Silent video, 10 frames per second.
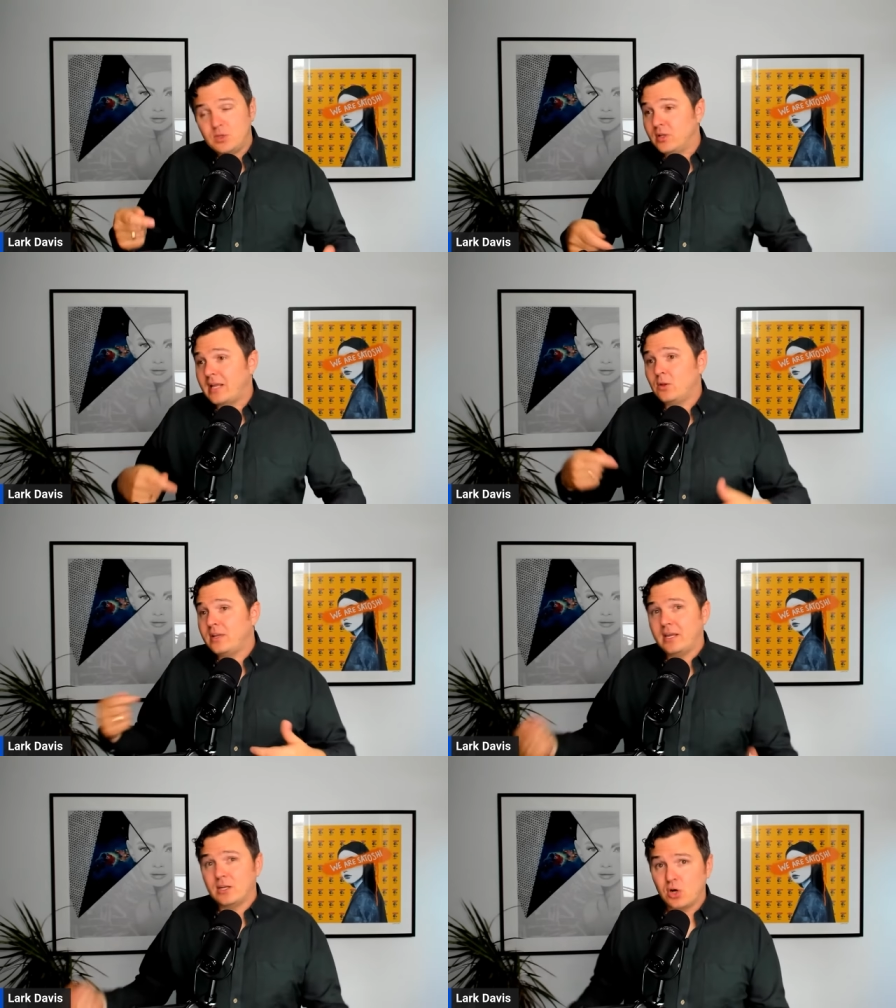Do you like
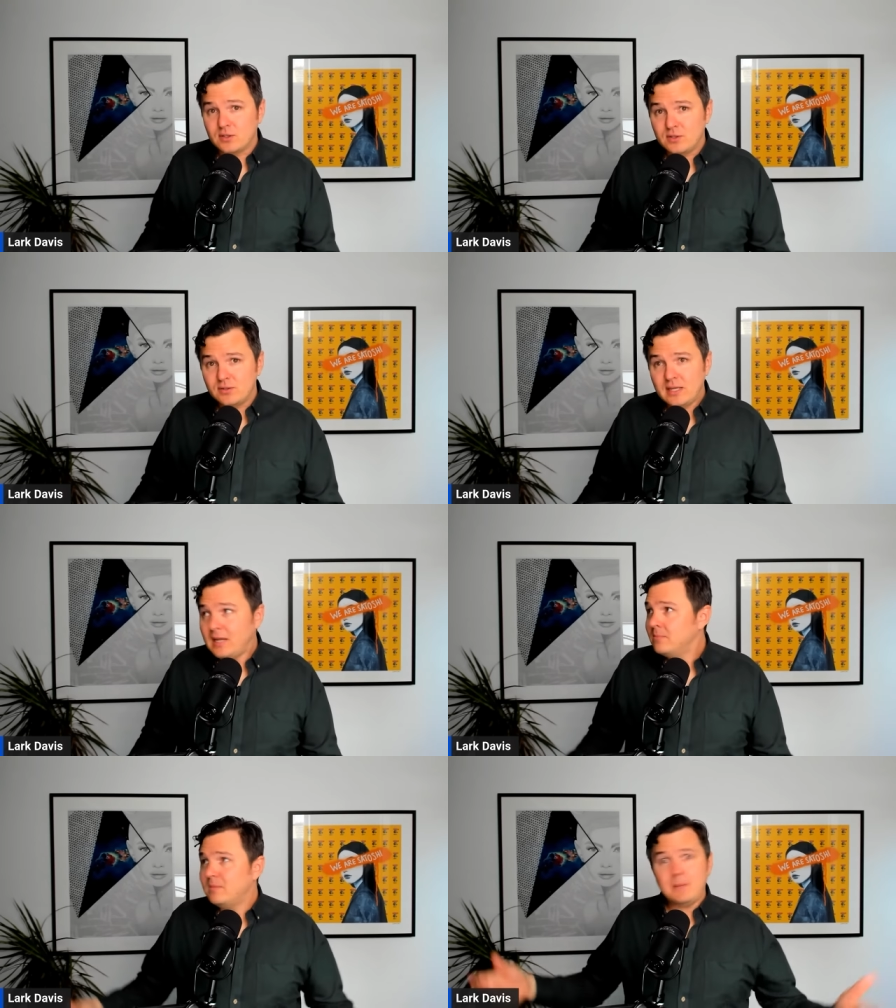looking at charts all
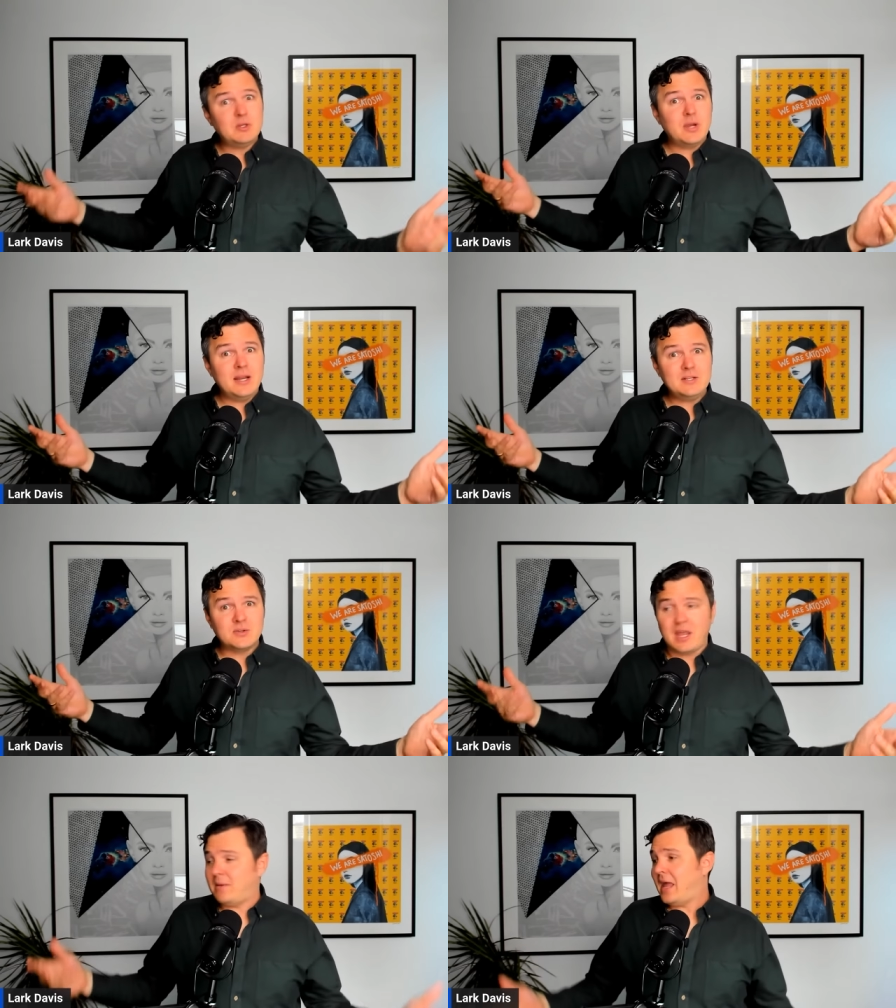day? Maybe trading's your
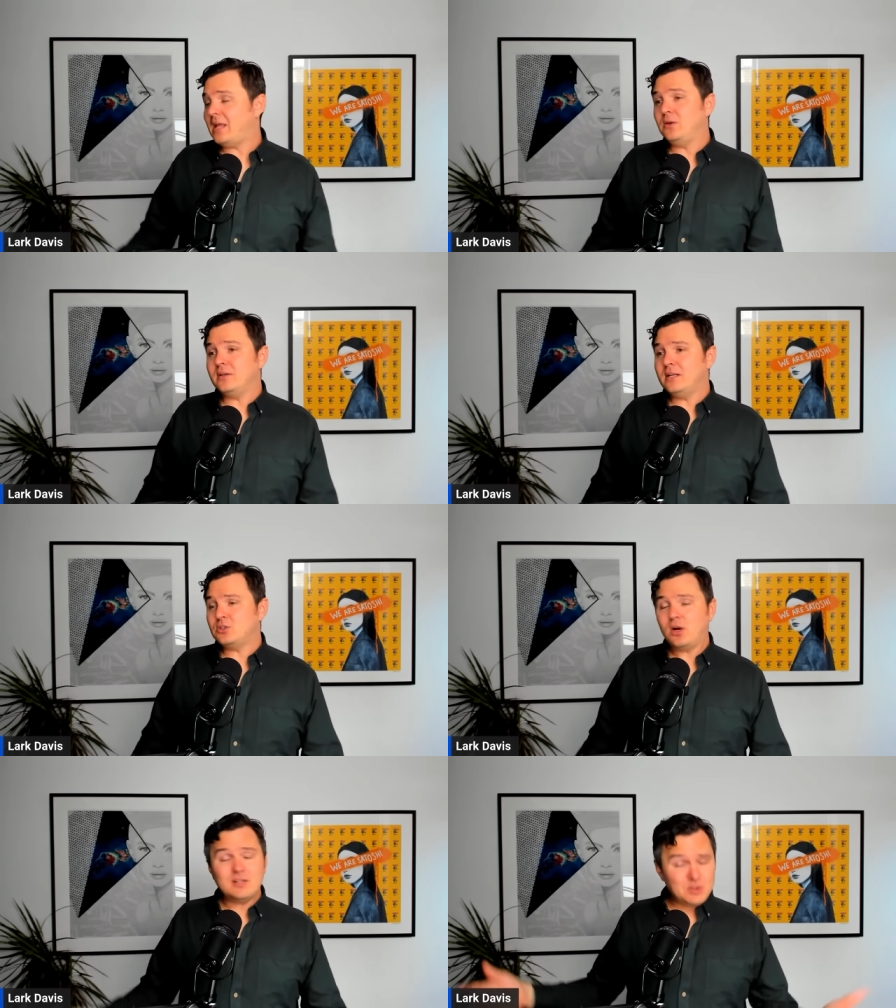game. Hate looking at
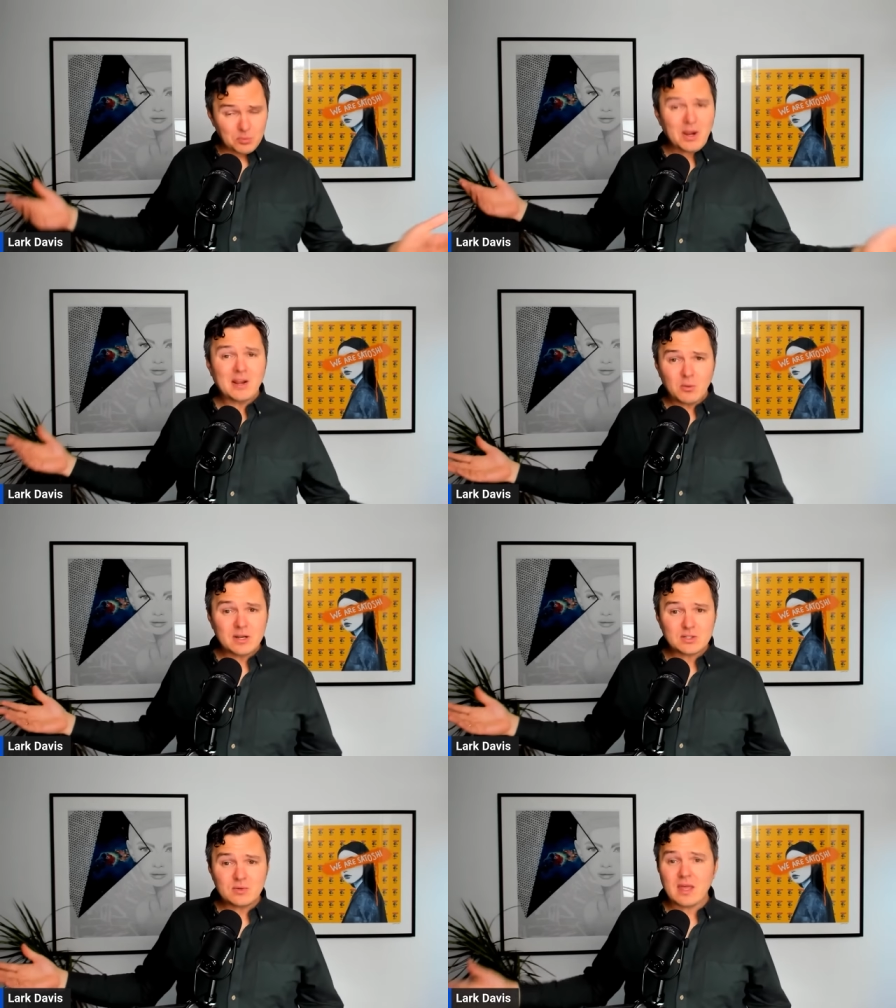charts? You probably don't want
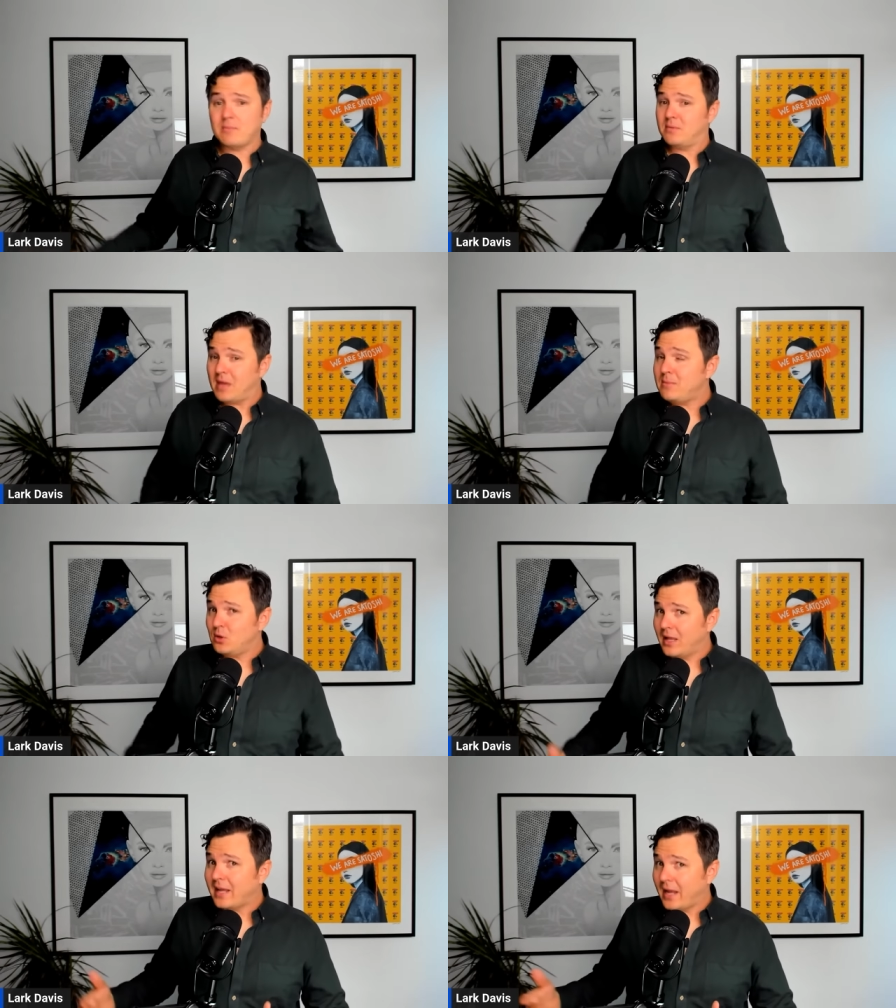to do that, but maybe you'll
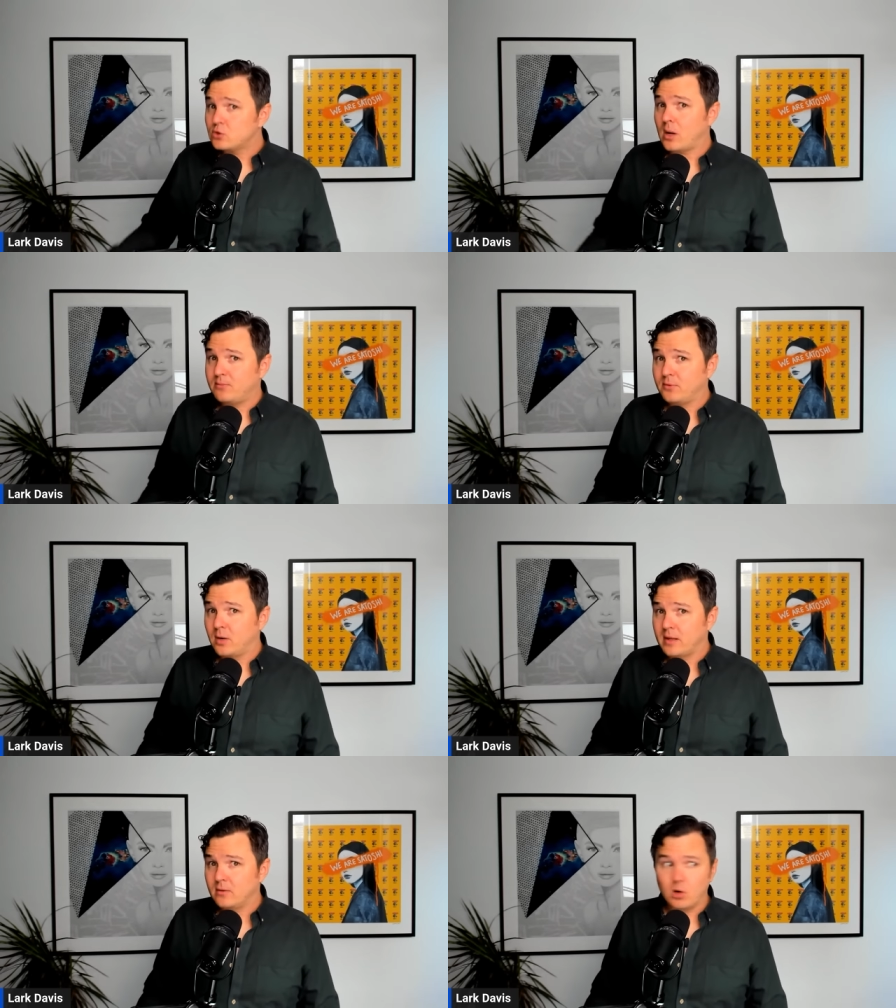like airdrop
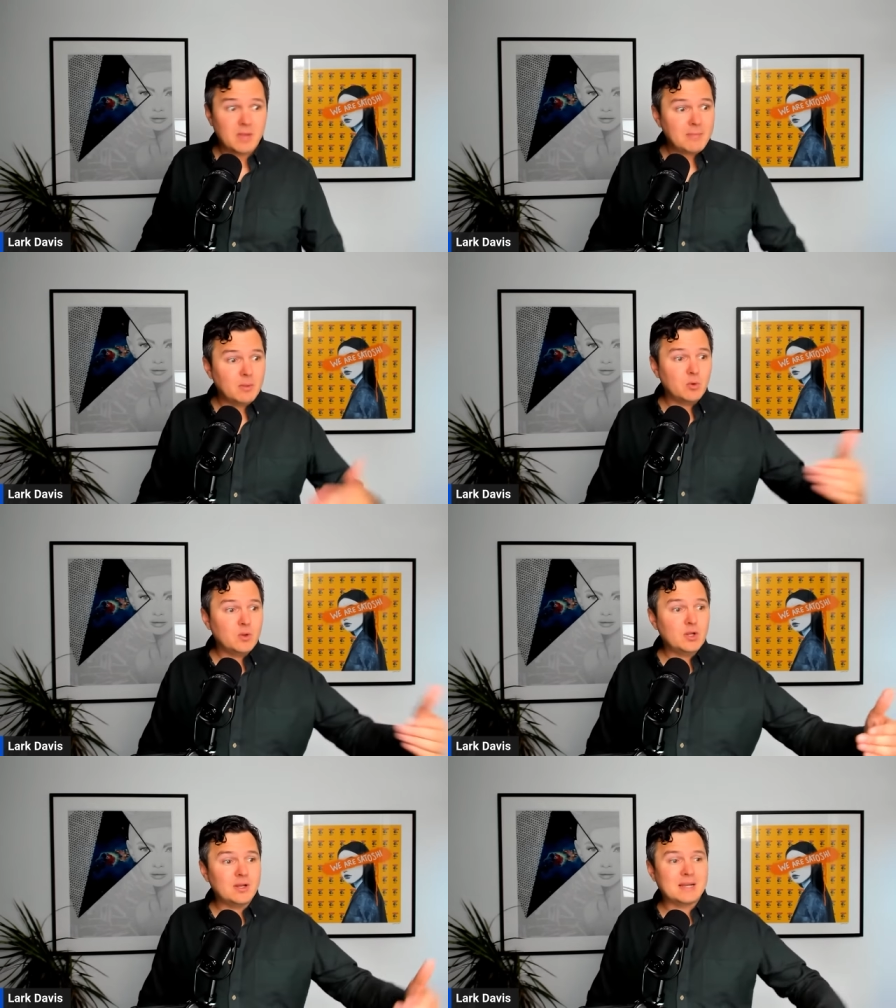farming, or maybe you'll be
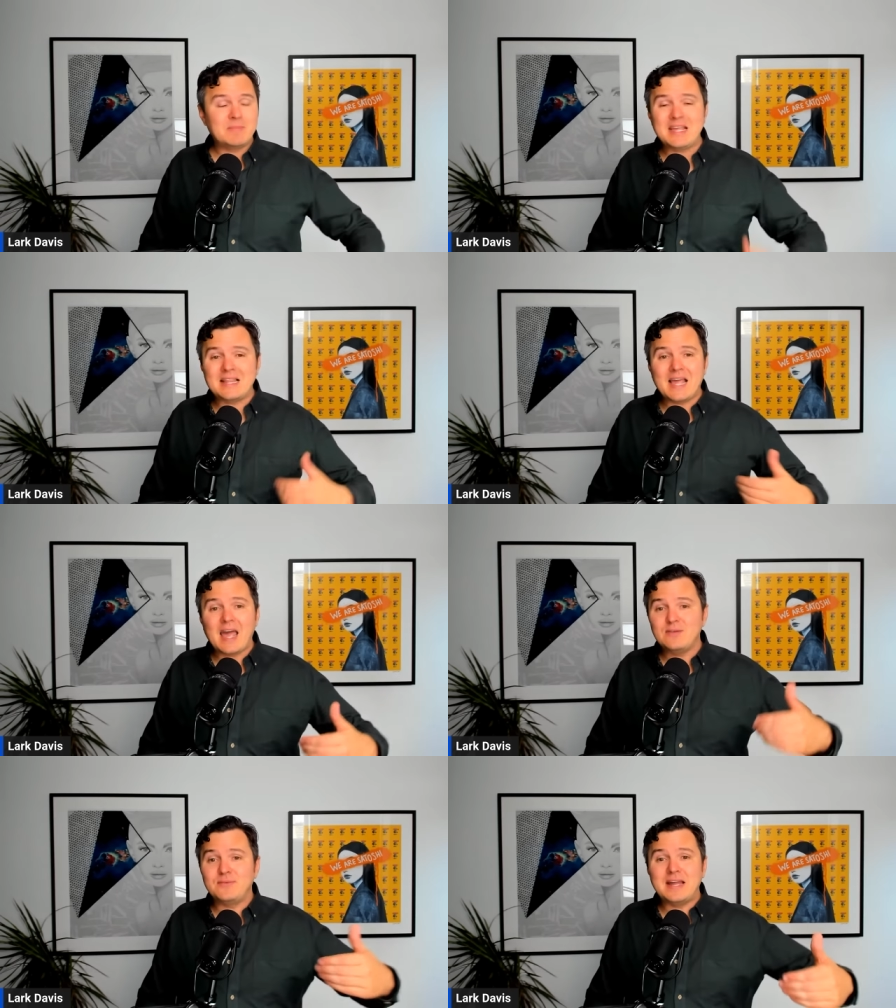really good at being the
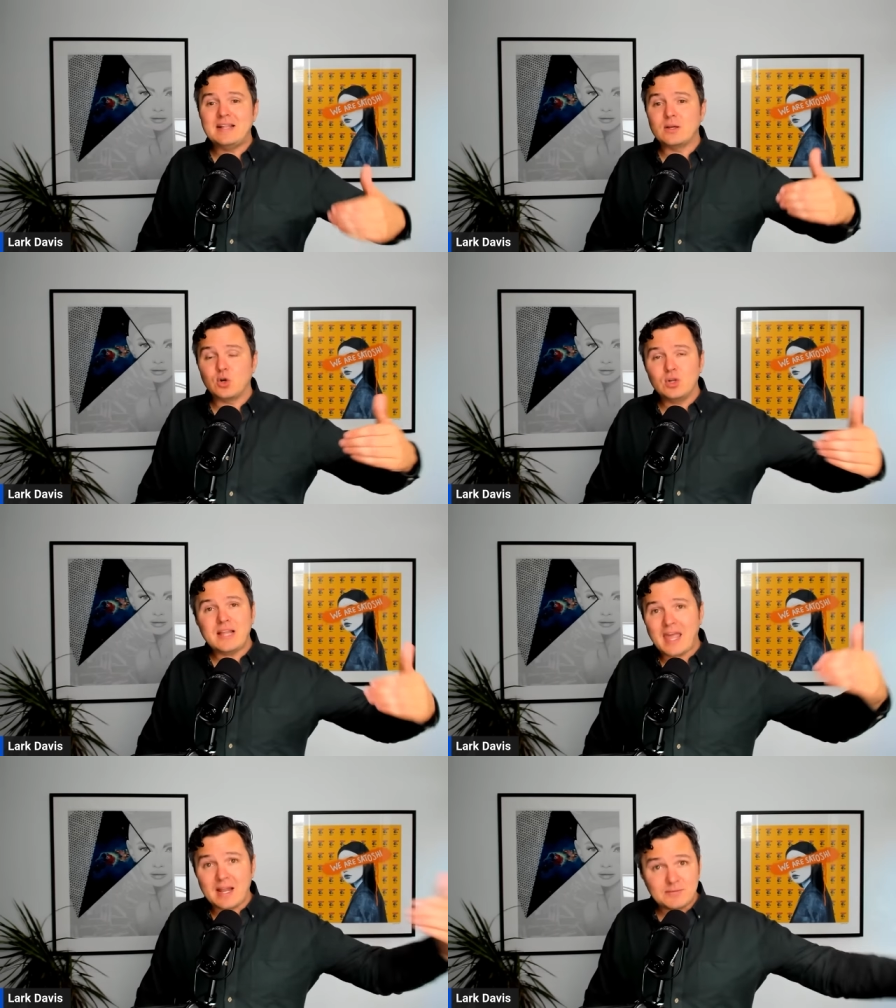guy finding the
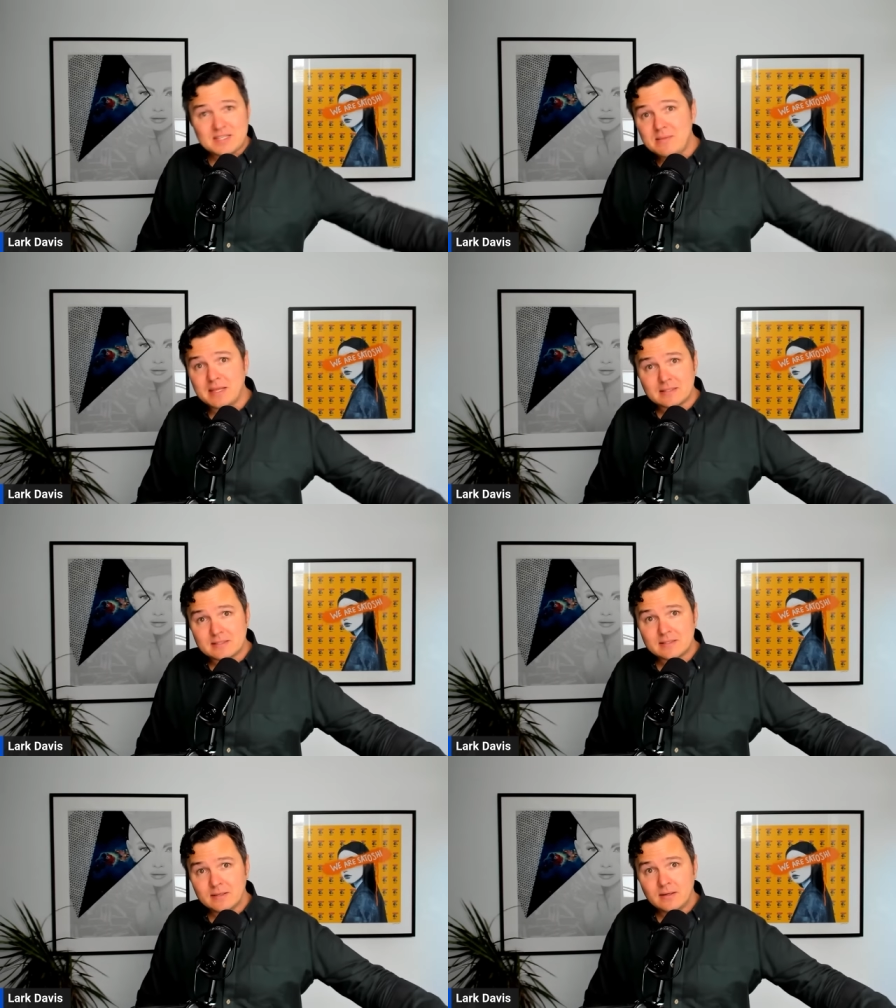early N F T mints.